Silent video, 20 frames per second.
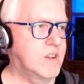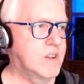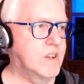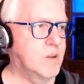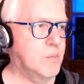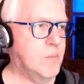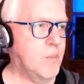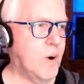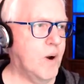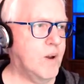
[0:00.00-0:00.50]

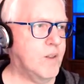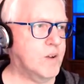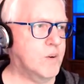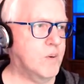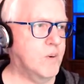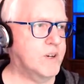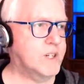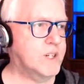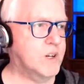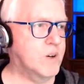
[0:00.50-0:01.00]
Part of the
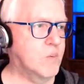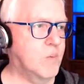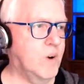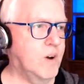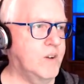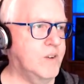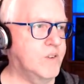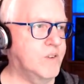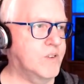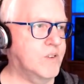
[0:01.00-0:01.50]
question
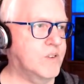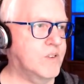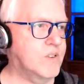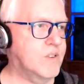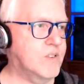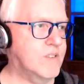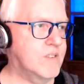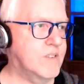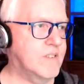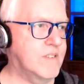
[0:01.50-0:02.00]
was,
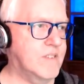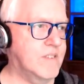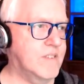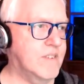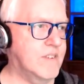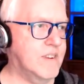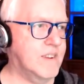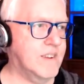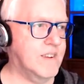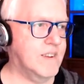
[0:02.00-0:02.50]

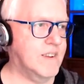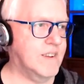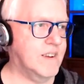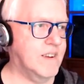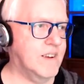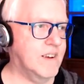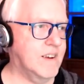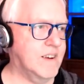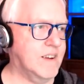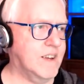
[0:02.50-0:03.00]

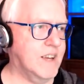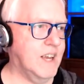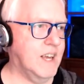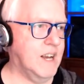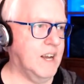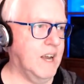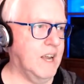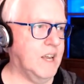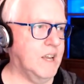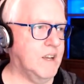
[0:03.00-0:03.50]
can
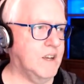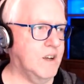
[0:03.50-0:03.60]
I